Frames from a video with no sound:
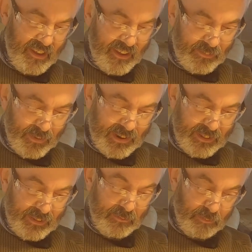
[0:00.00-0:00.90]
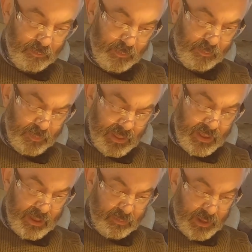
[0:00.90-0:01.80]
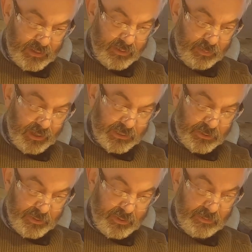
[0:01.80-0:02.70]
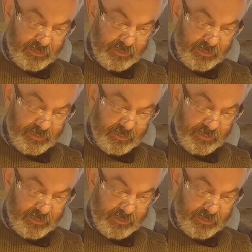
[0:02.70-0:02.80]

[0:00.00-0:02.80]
one little bit too much oil,